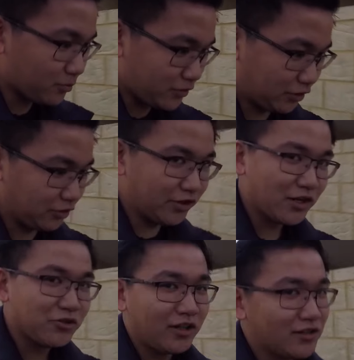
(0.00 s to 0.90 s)
of
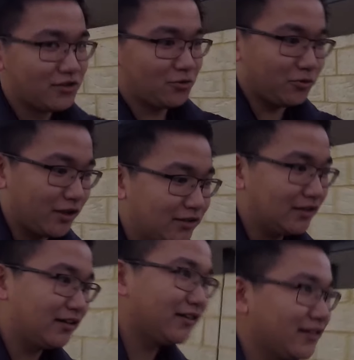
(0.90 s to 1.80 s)
international students
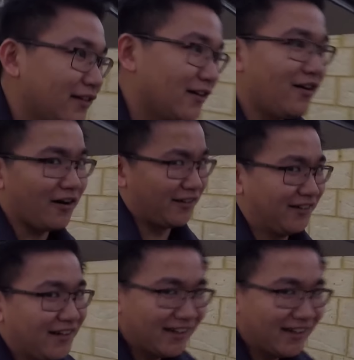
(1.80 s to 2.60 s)
are.